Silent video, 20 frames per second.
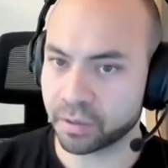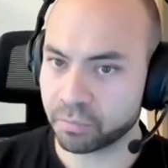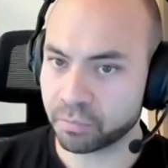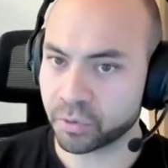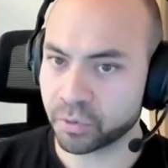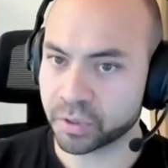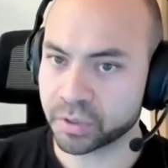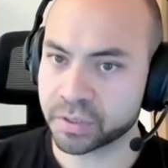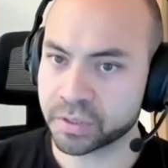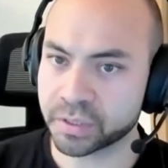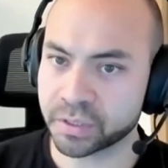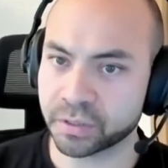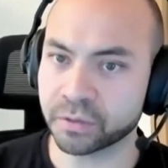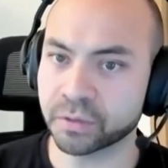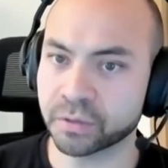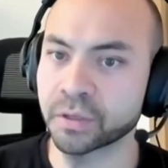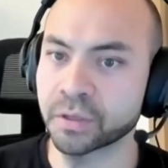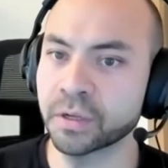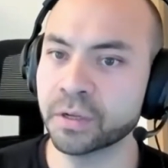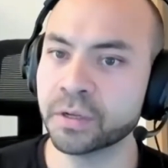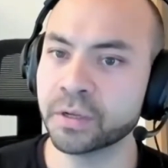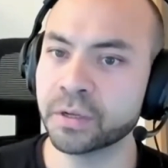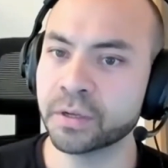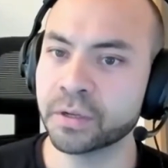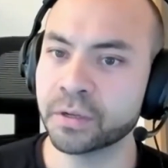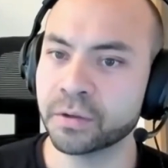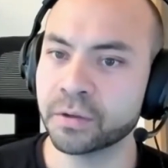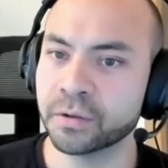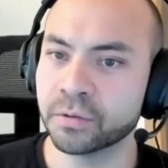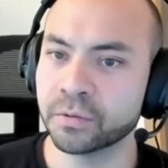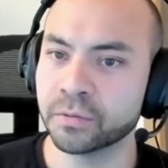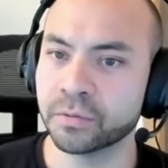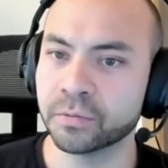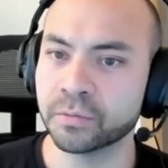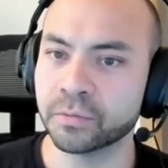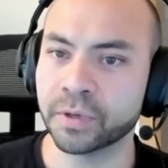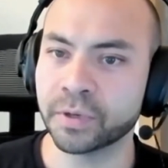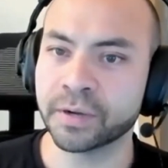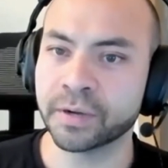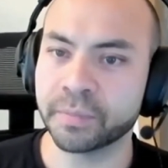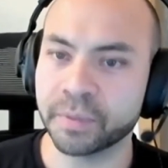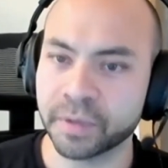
on an endpoint. So what